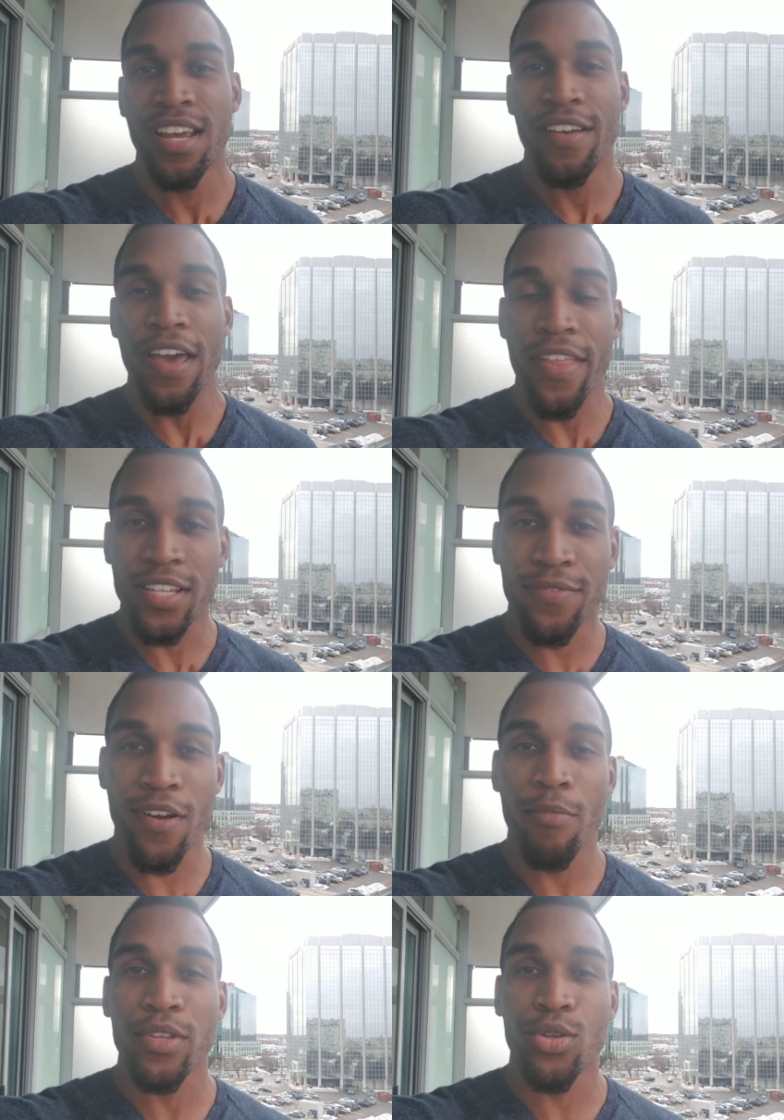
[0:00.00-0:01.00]
and that's
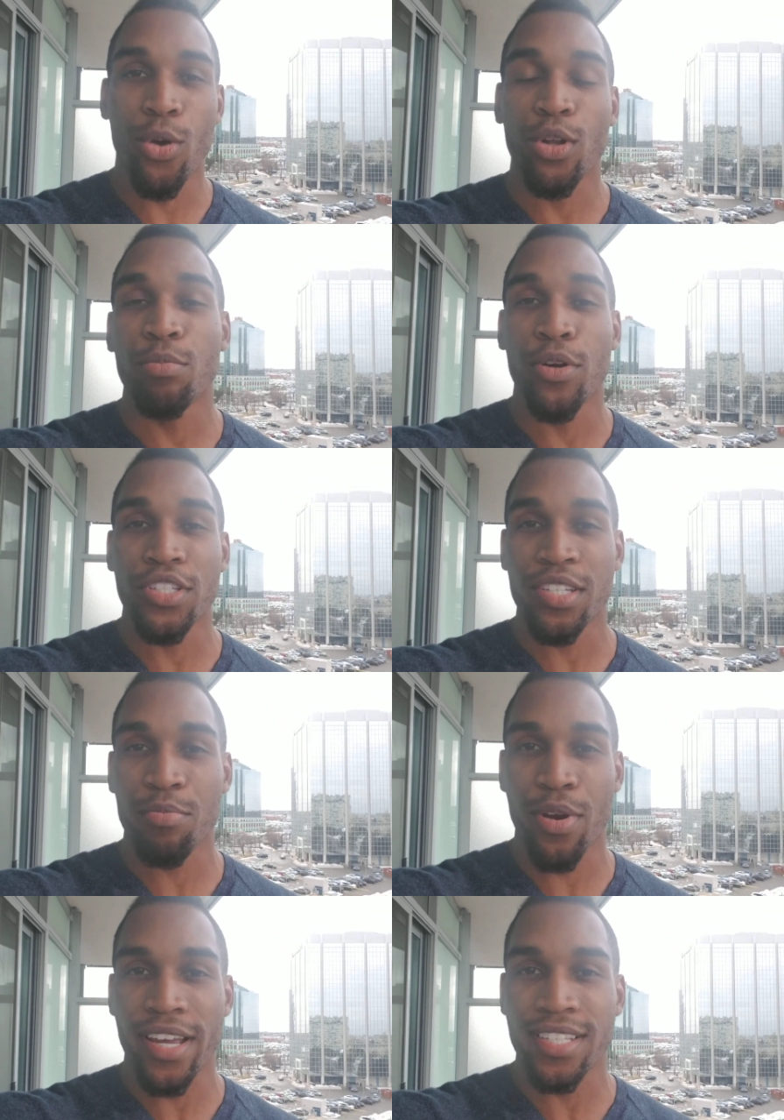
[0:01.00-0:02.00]
from the total purchase
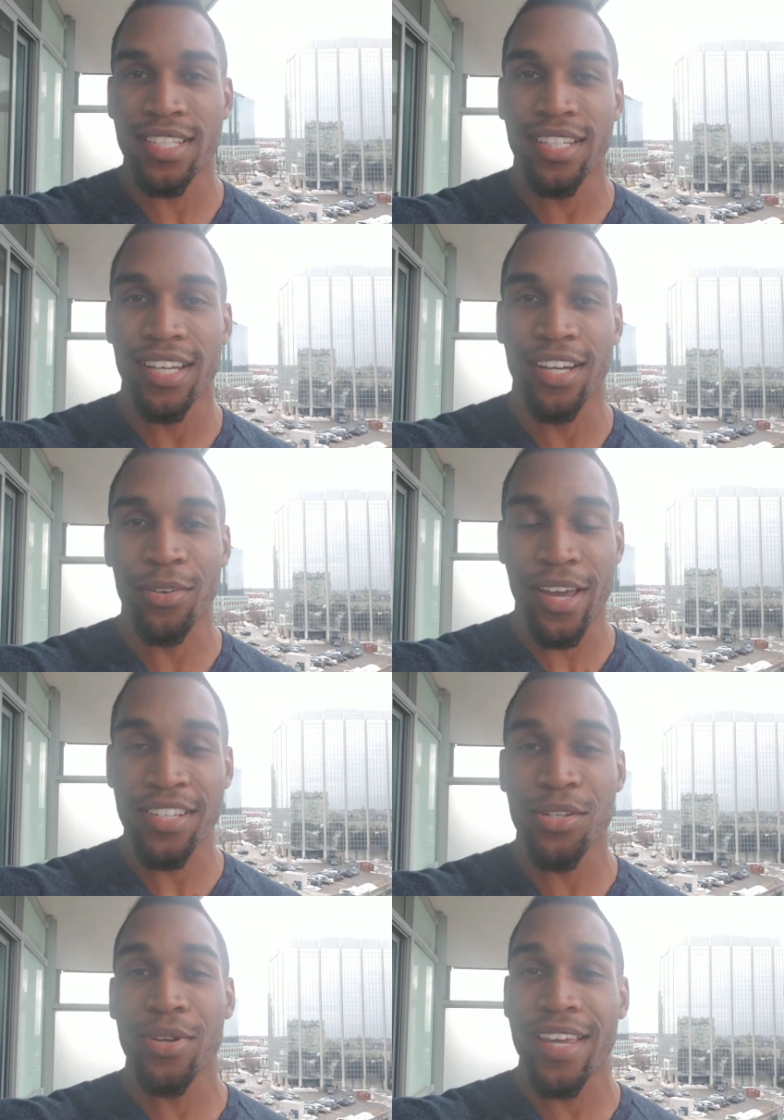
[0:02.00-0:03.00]
price. Okay,
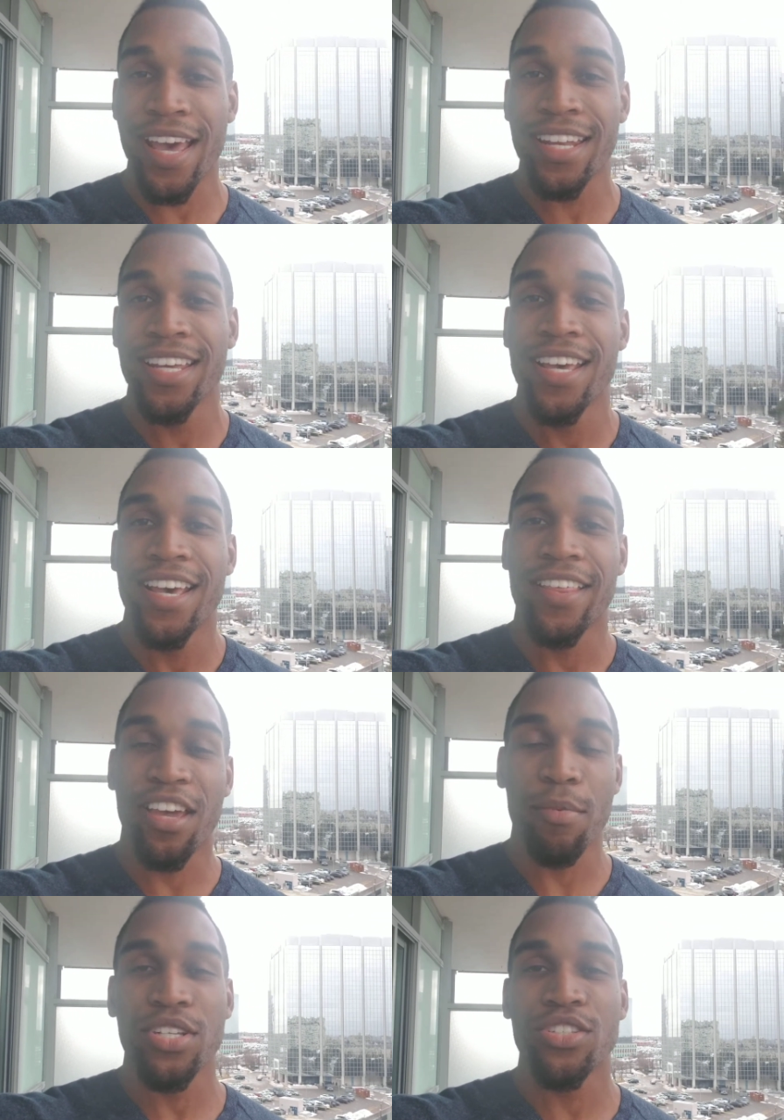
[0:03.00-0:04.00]
so again, the
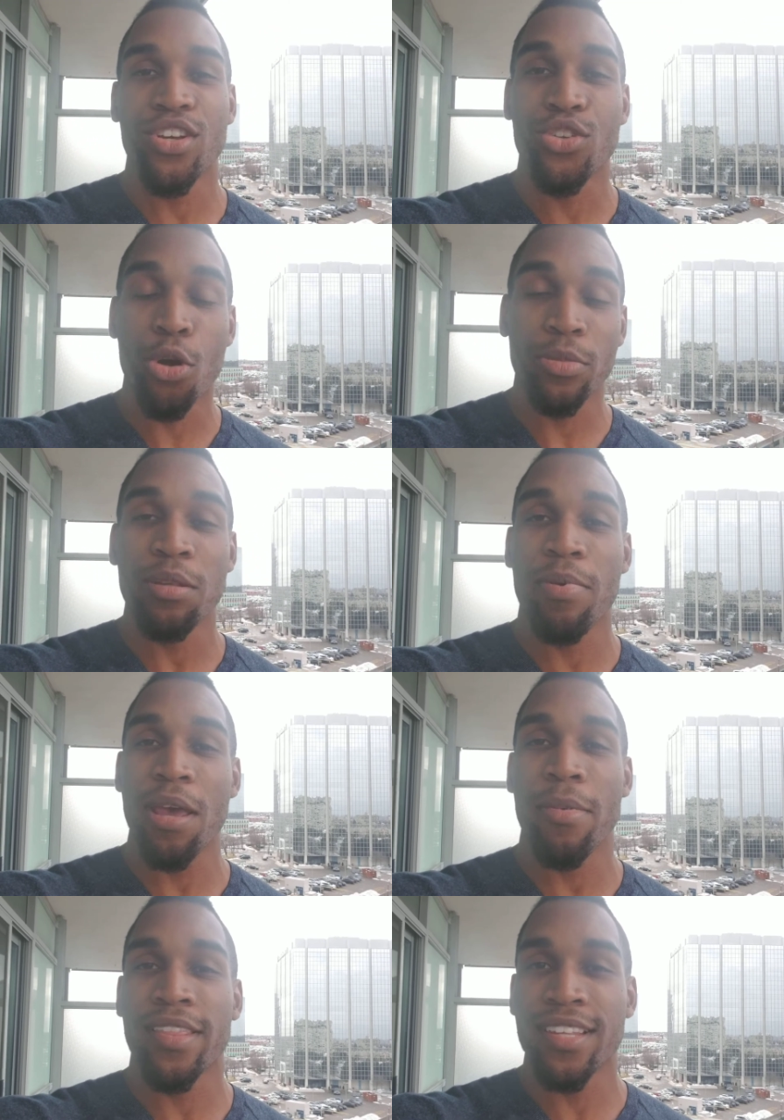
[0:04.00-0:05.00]
commissions are normally
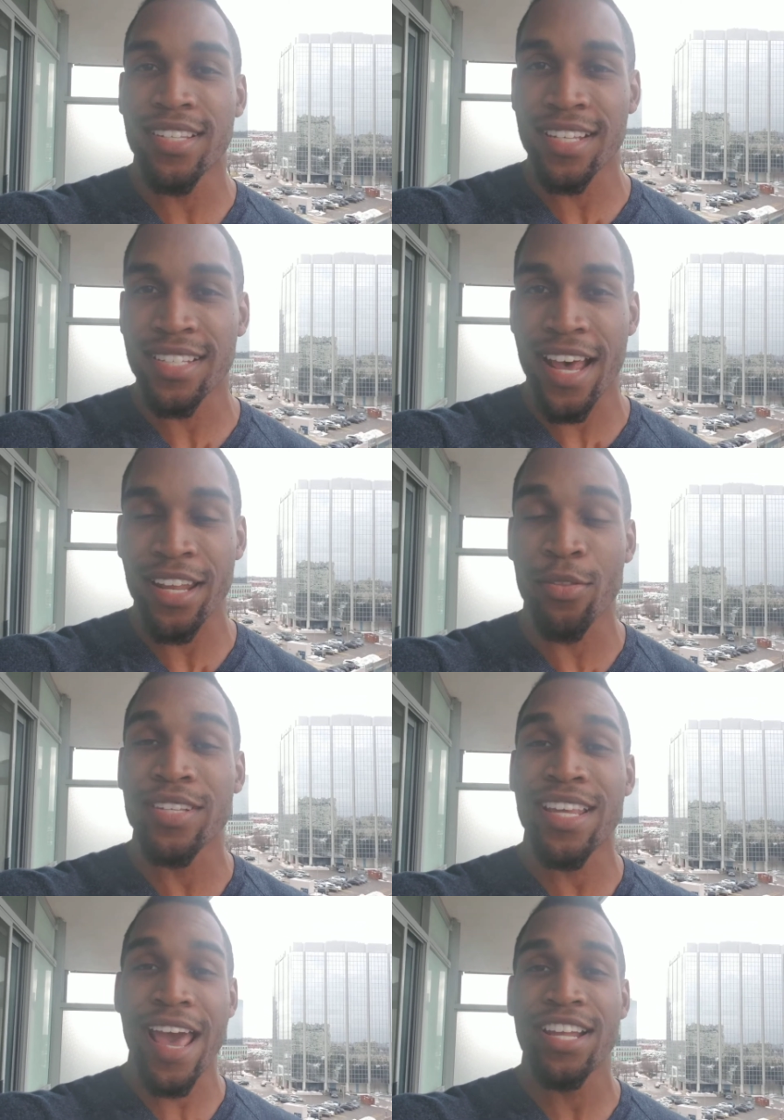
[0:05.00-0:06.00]
paid by the listing side. Now
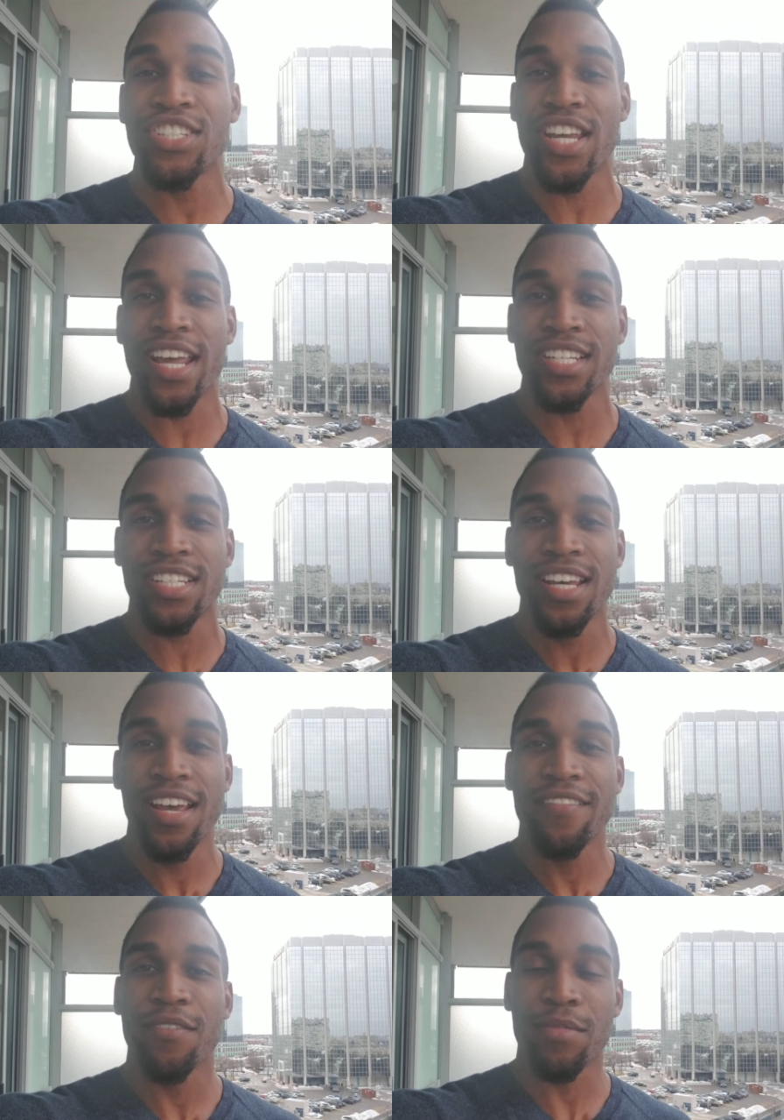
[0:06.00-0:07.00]
this can change
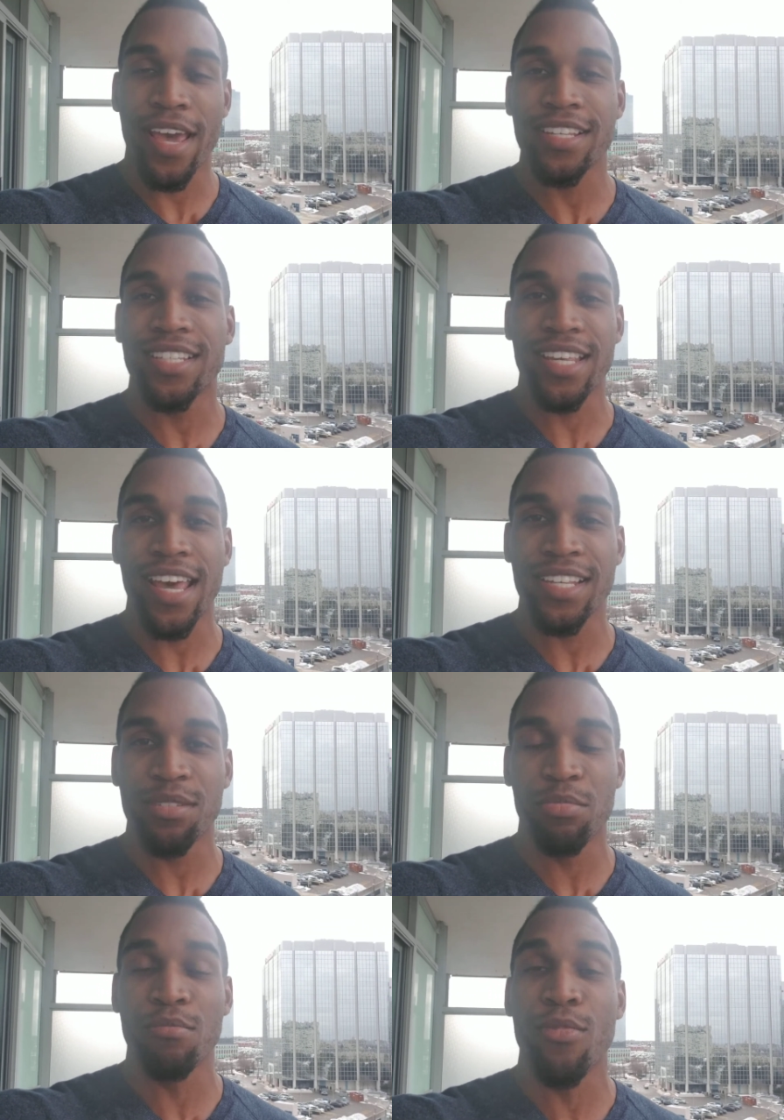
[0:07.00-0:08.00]
from case to case,
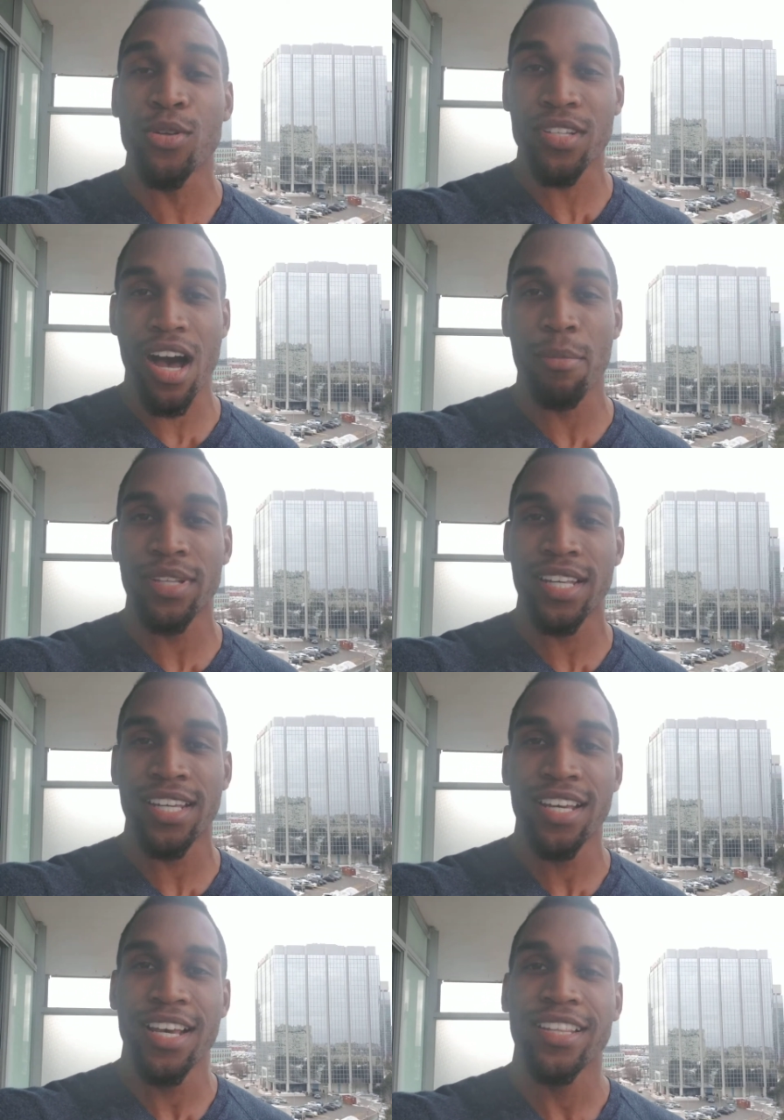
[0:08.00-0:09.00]
but most commonly,
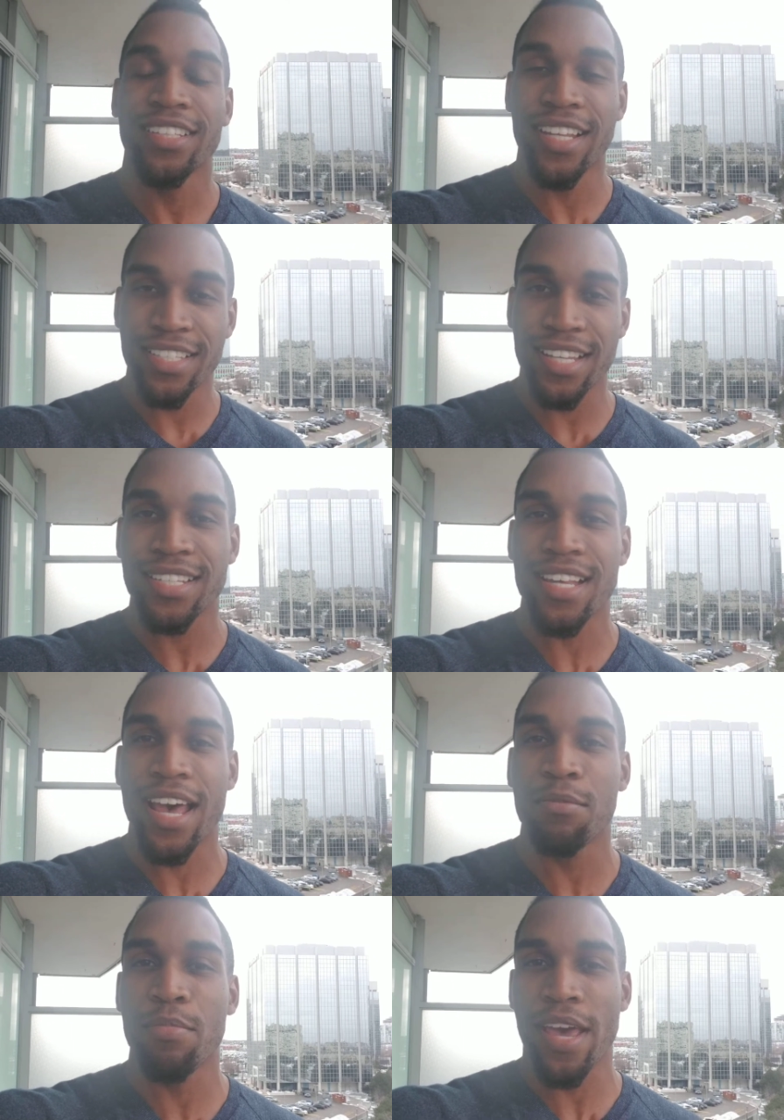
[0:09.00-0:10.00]
the listing
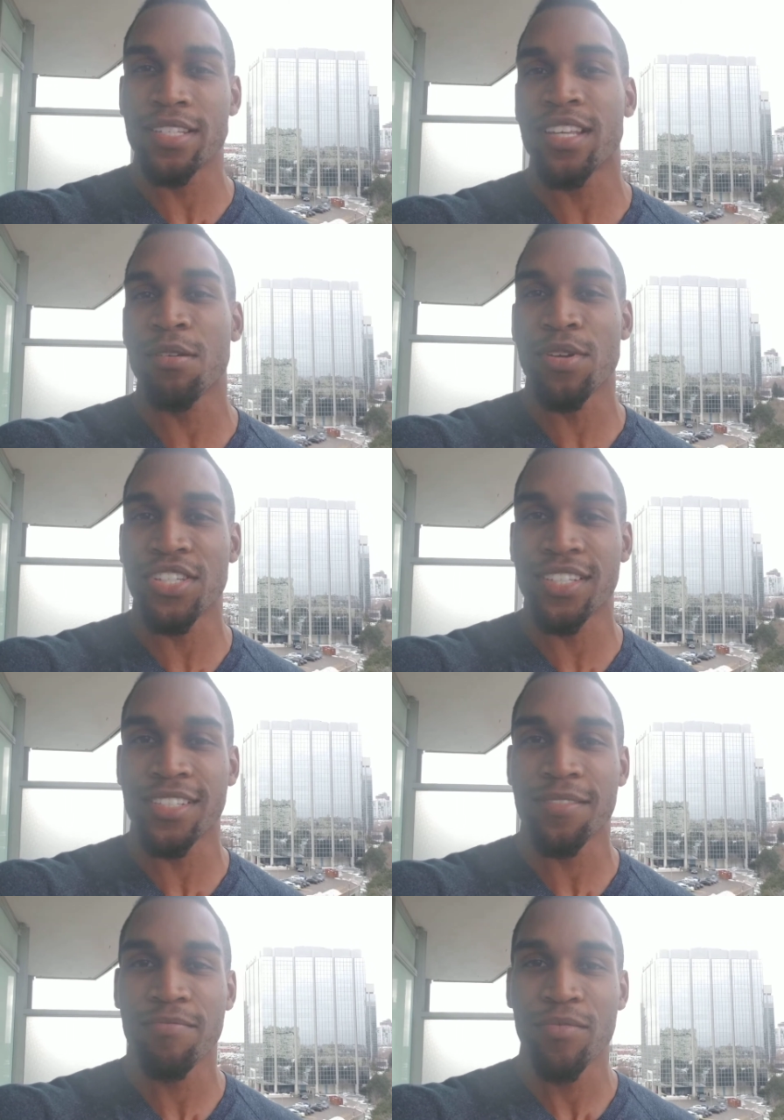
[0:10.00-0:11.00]
side pays the commissions.